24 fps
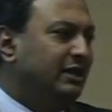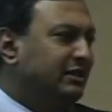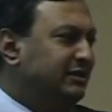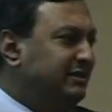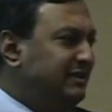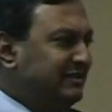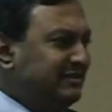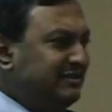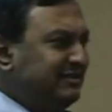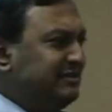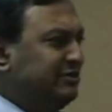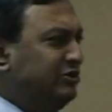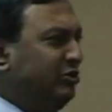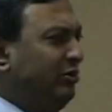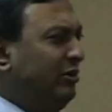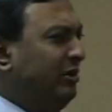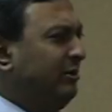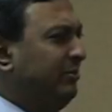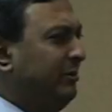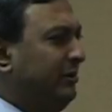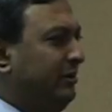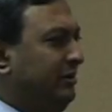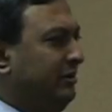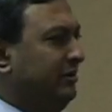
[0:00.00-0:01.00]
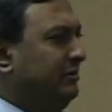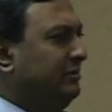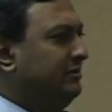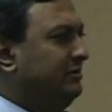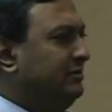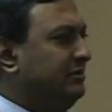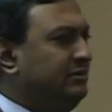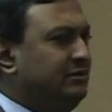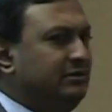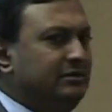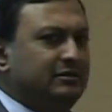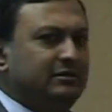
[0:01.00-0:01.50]
This is doable.
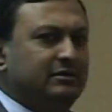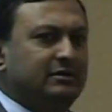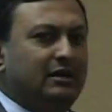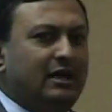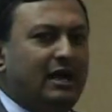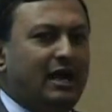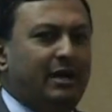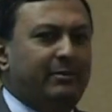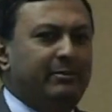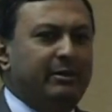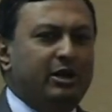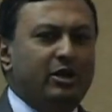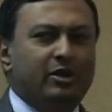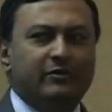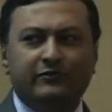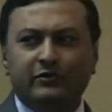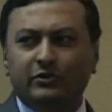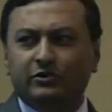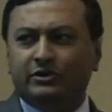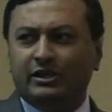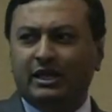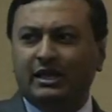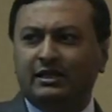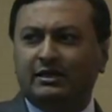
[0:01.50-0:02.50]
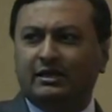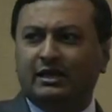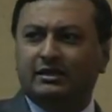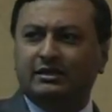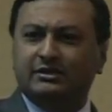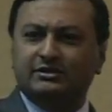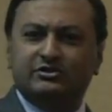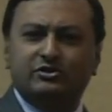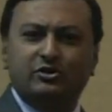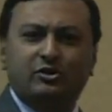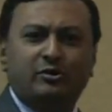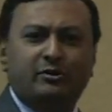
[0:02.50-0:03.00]
How many of you think that
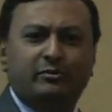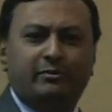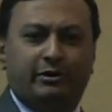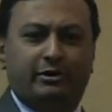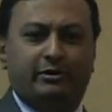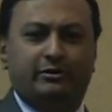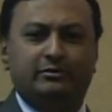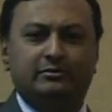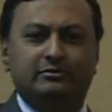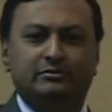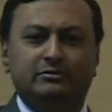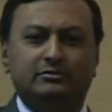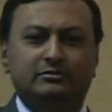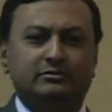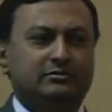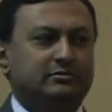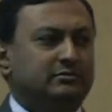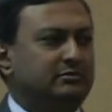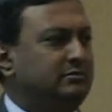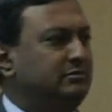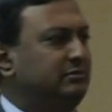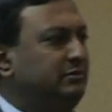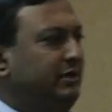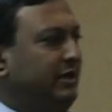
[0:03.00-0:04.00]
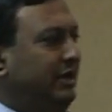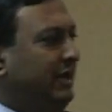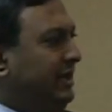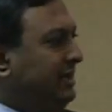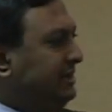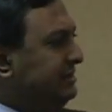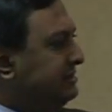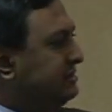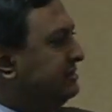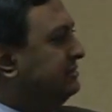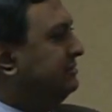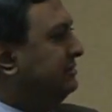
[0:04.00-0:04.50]
is doable?
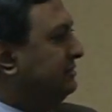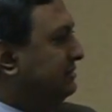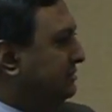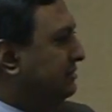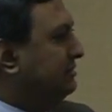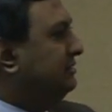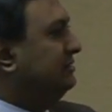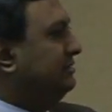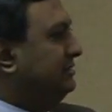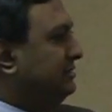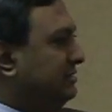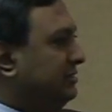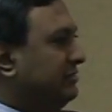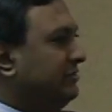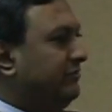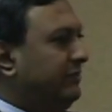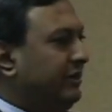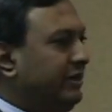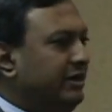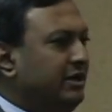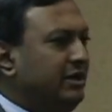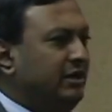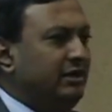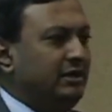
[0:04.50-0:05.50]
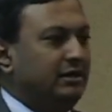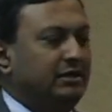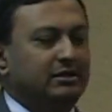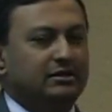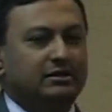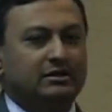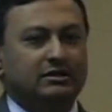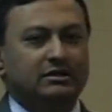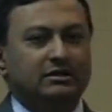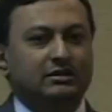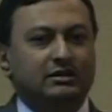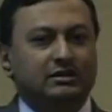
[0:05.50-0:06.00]
Yes? Very good.
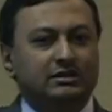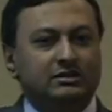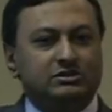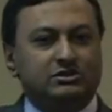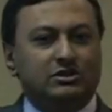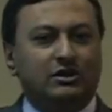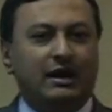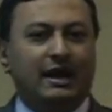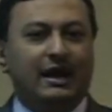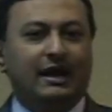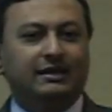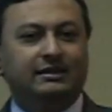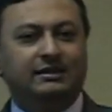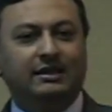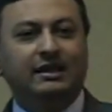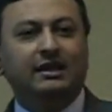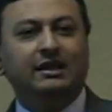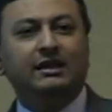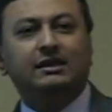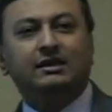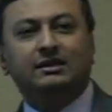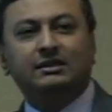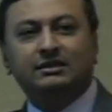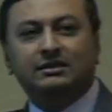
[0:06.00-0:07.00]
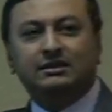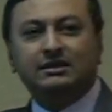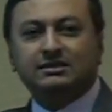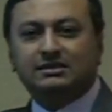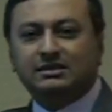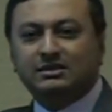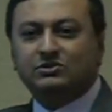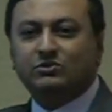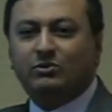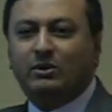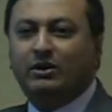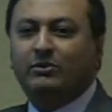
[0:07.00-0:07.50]
So I think this
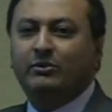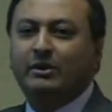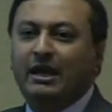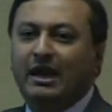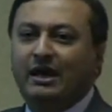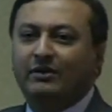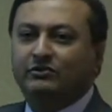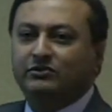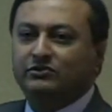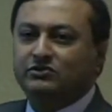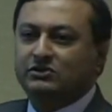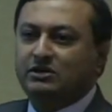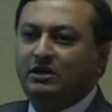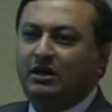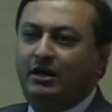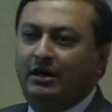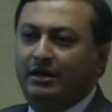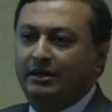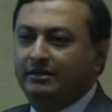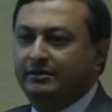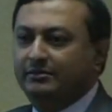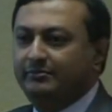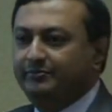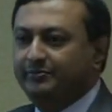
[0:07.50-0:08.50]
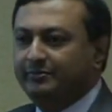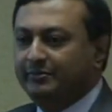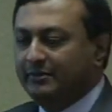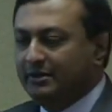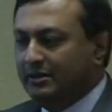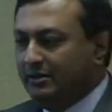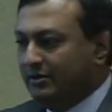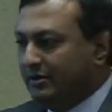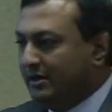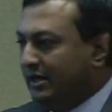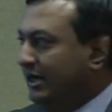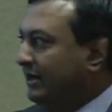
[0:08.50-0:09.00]
is where we have to start,
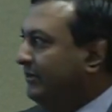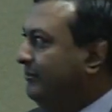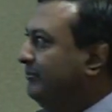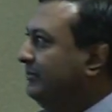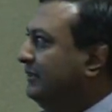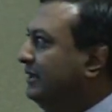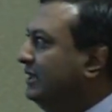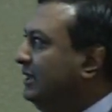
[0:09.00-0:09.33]
okay?